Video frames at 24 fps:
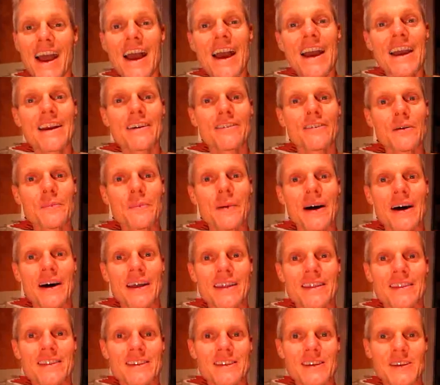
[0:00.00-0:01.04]
Hey
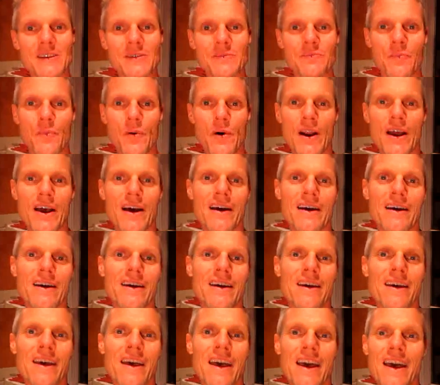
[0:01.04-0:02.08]
everybody, this is Brett,
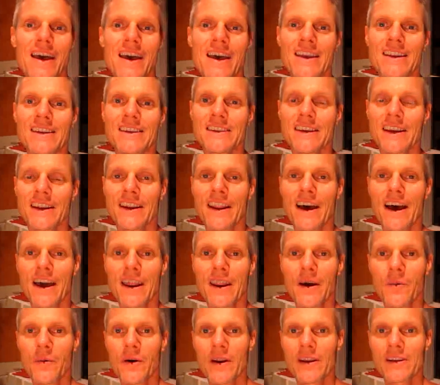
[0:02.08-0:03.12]
and
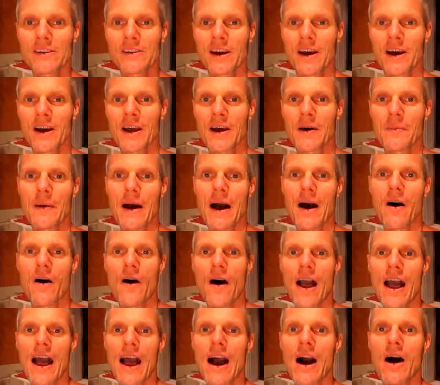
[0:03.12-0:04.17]
tonight I want to talk about
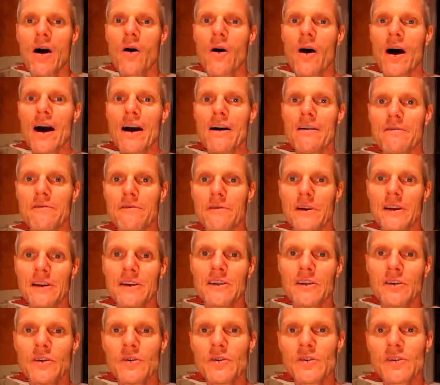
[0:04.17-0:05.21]
how I've
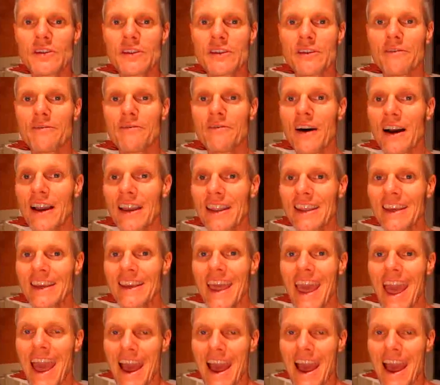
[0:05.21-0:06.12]
reduced the phytic